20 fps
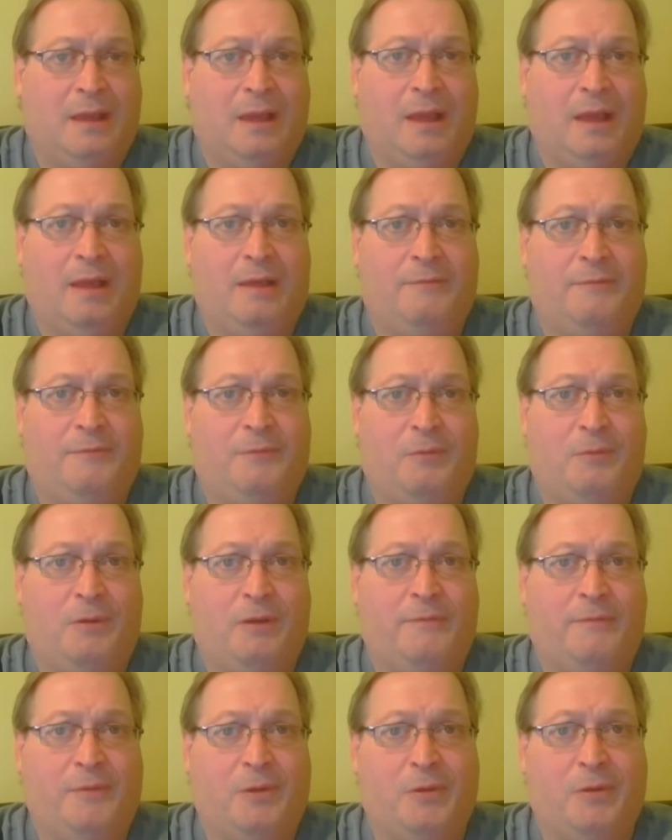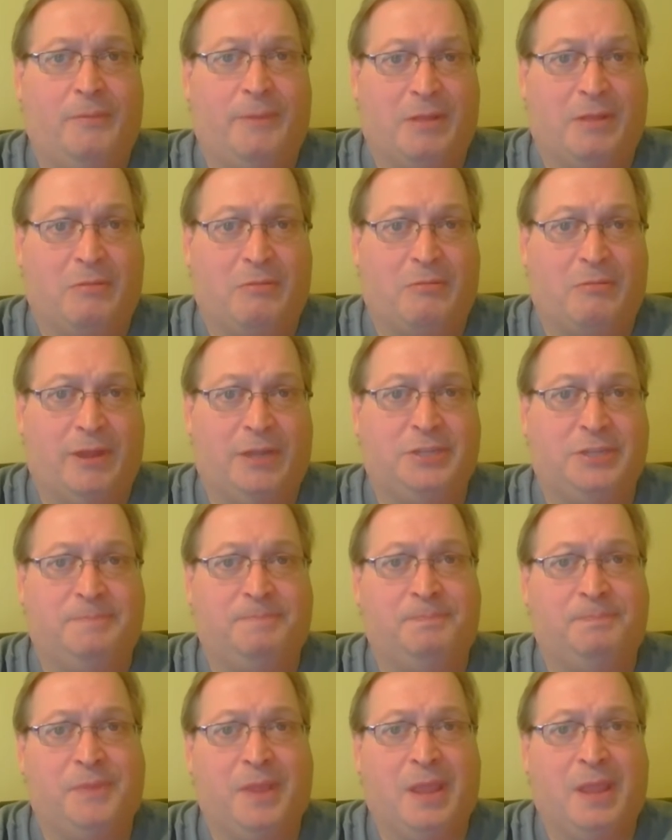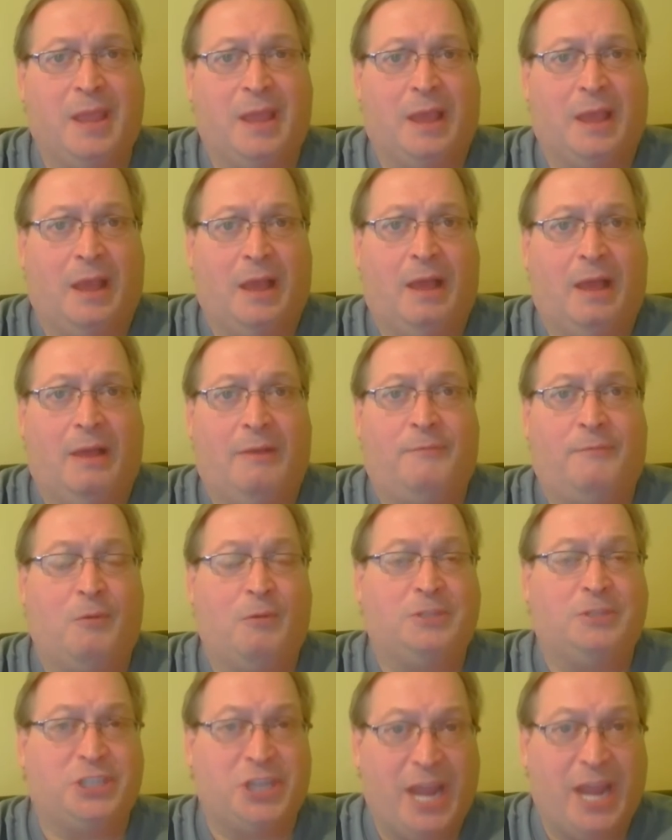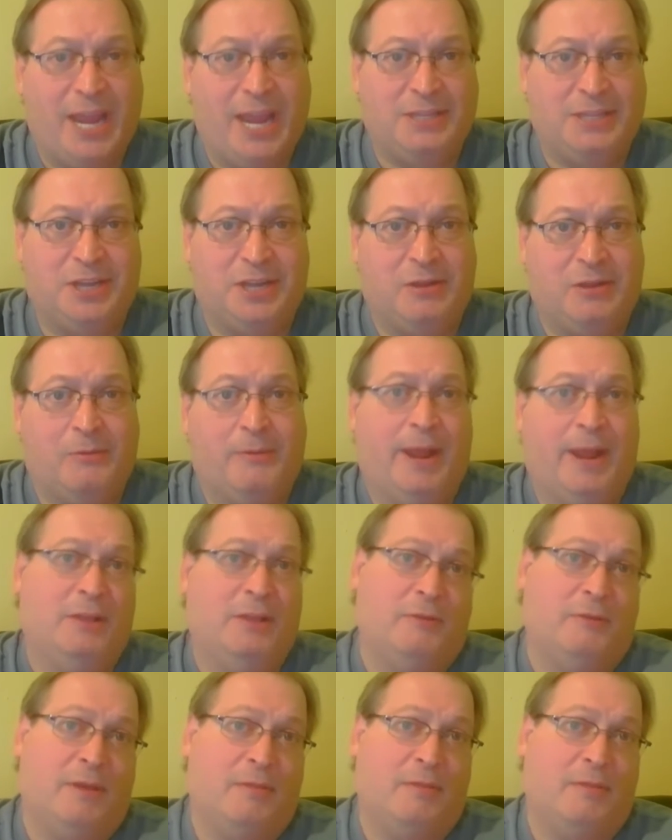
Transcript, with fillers: uh, for voter registration uh, for changing your address.